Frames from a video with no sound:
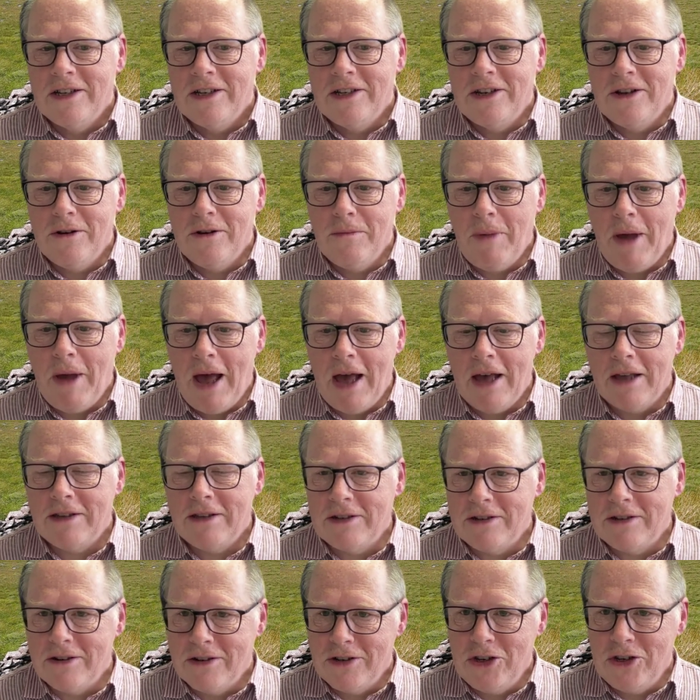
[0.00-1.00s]
to
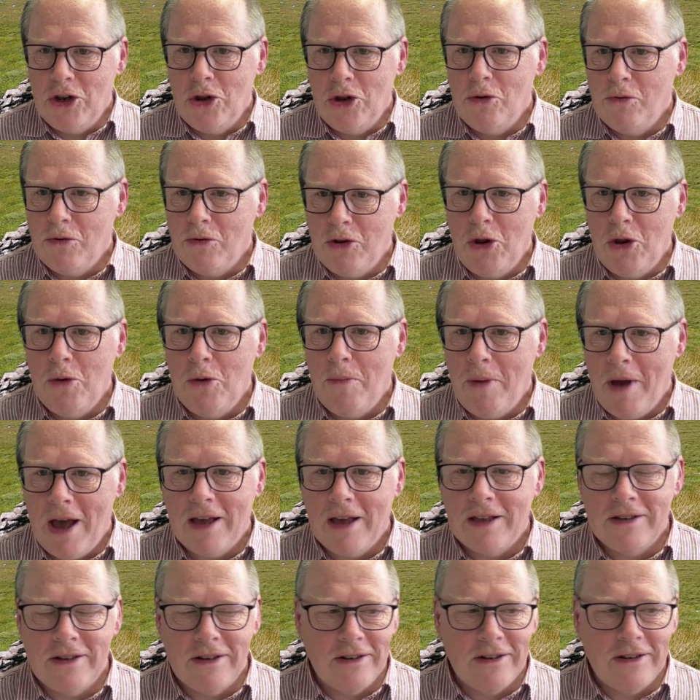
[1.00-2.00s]
pastures, new
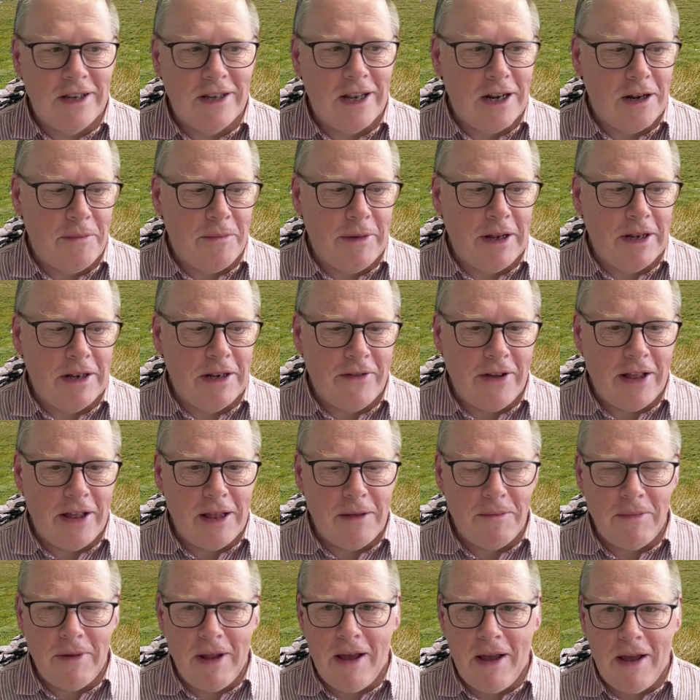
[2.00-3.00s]
pastures that are being
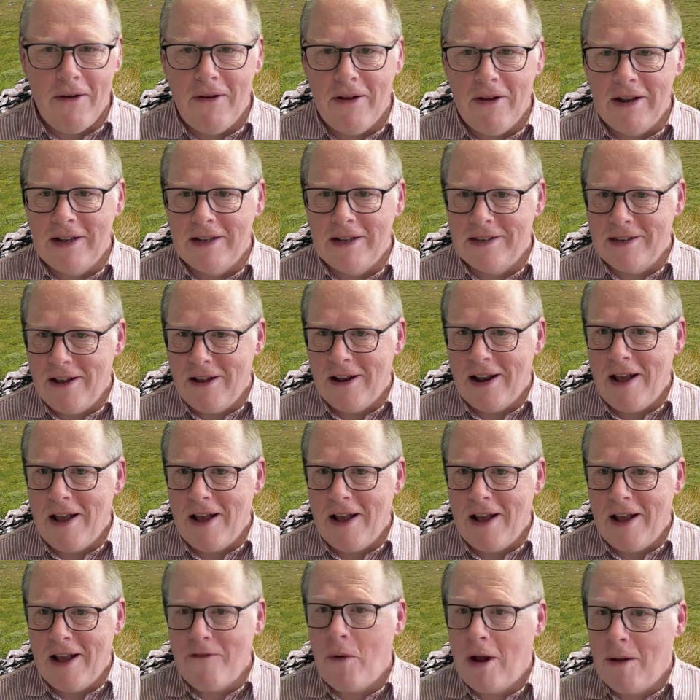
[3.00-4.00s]
developed now, and it's not
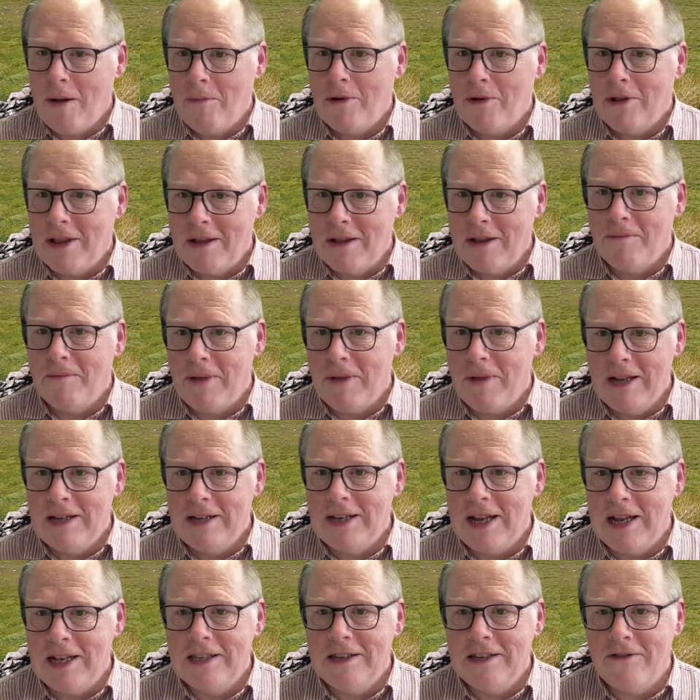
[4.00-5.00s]
everywhere, but the
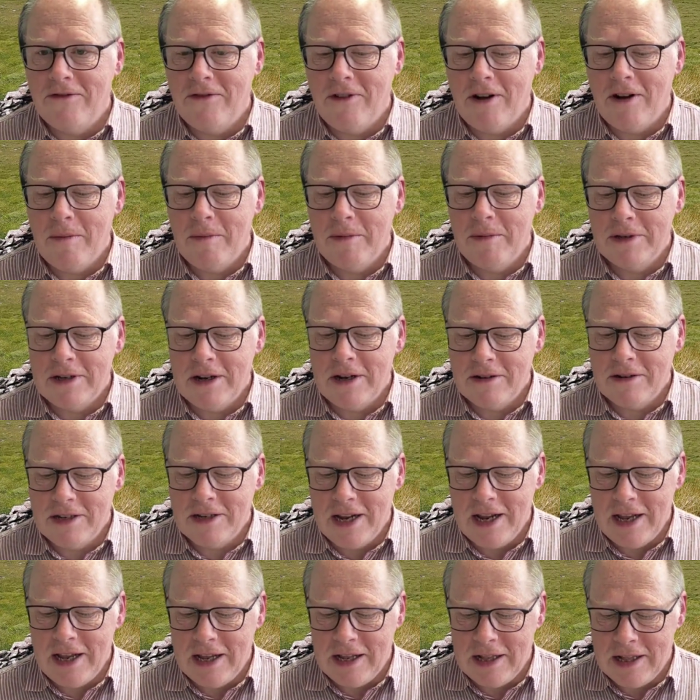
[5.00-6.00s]
intensive farmers are
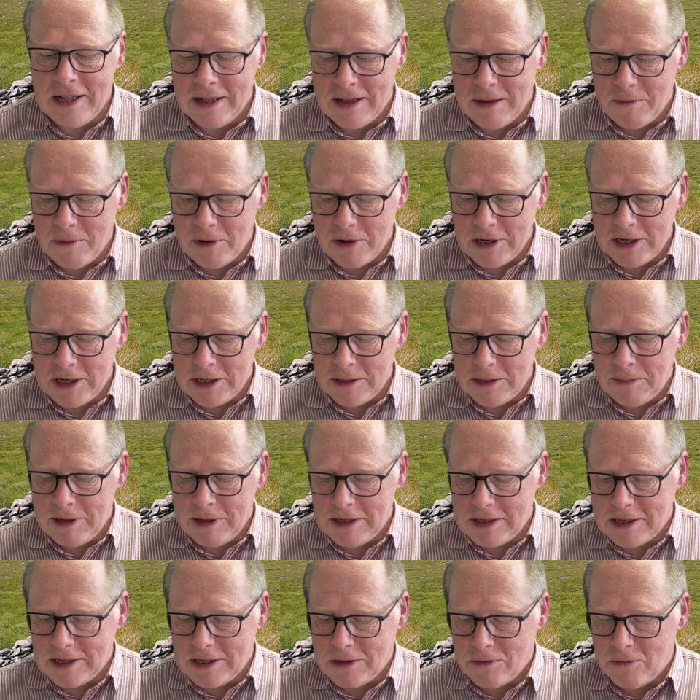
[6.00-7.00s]
taking the
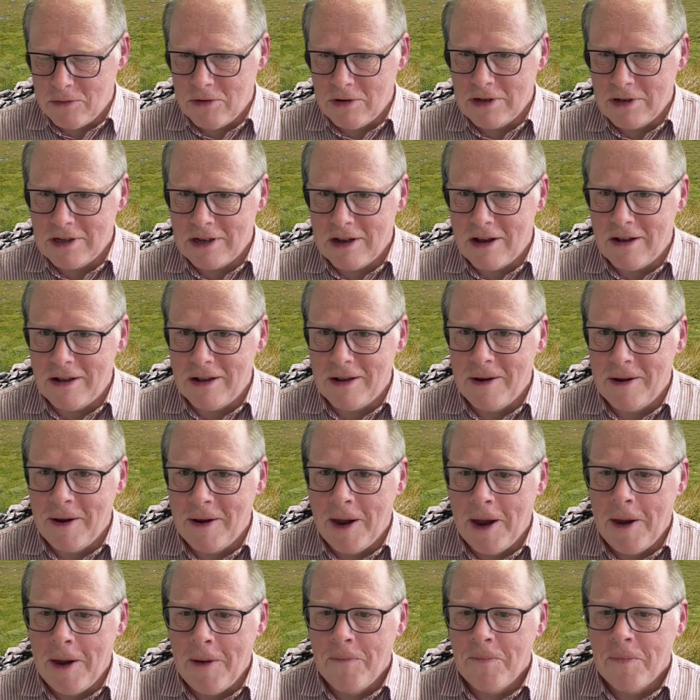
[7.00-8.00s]
multi-species swards on.
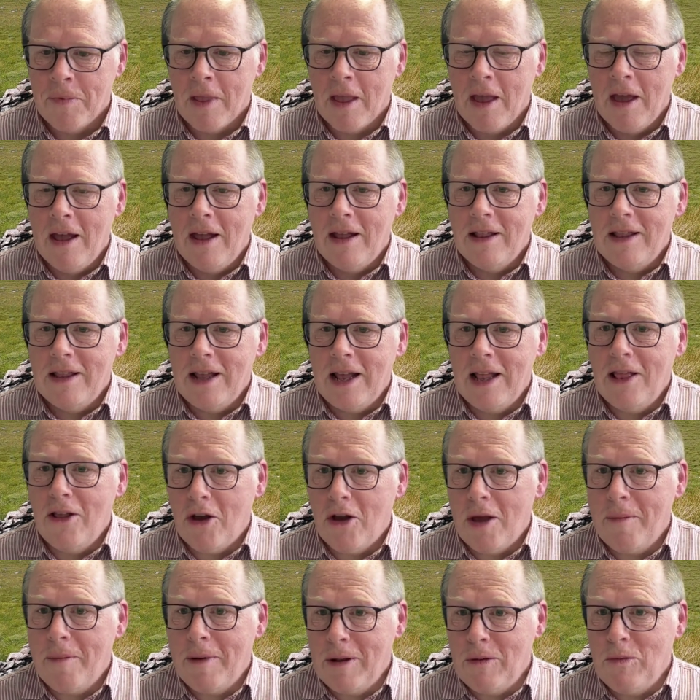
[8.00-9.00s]
They
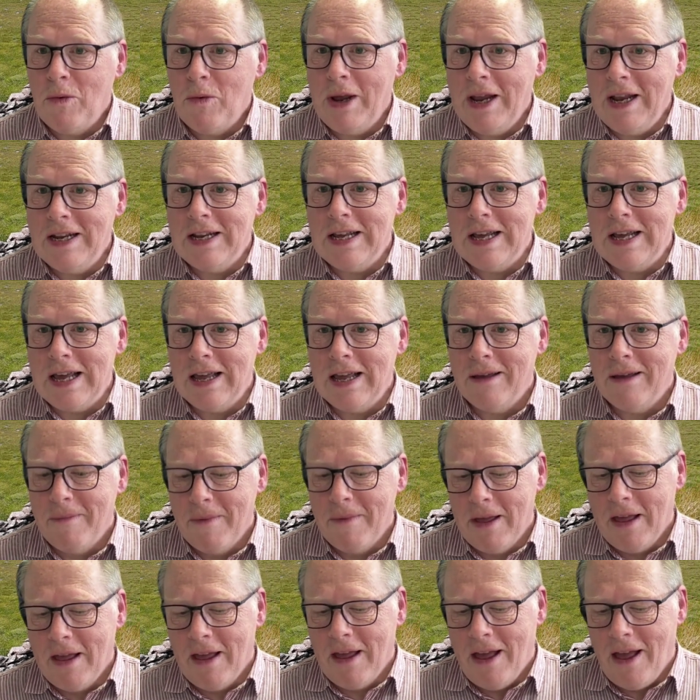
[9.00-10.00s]
look a bit weedy,
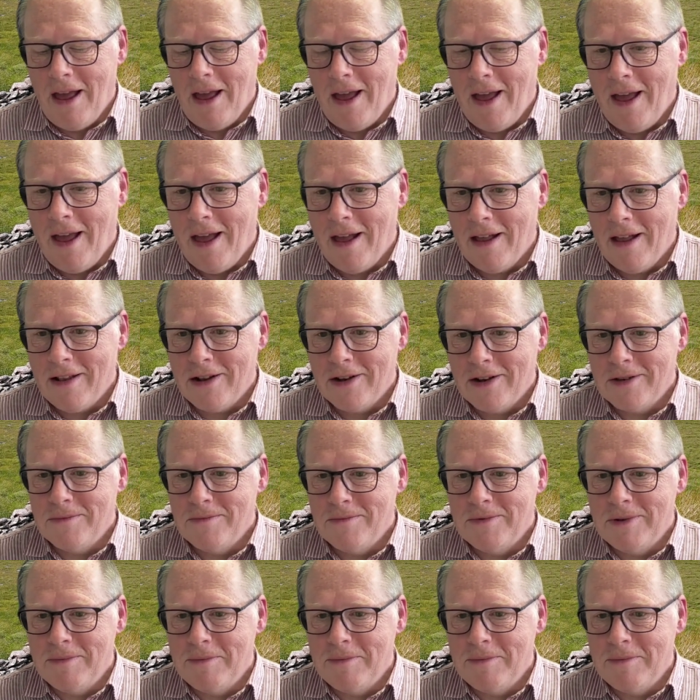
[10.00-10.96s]
because